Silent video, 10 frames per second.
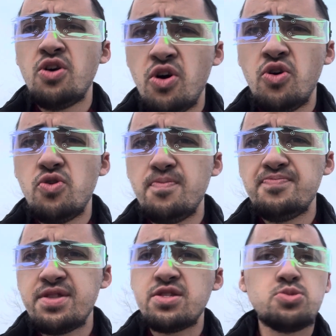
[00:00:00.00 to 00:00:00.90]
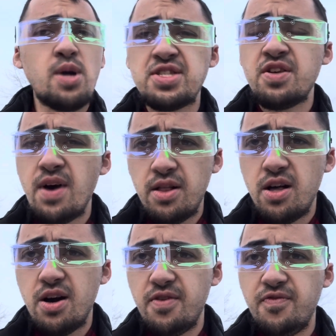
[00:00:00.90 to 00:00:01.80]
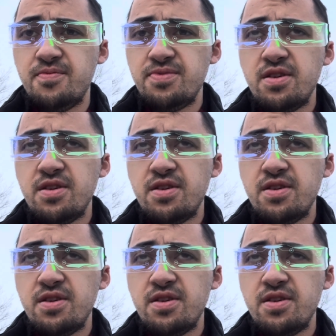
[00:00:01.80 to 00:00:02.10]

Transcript: home the rest of my life.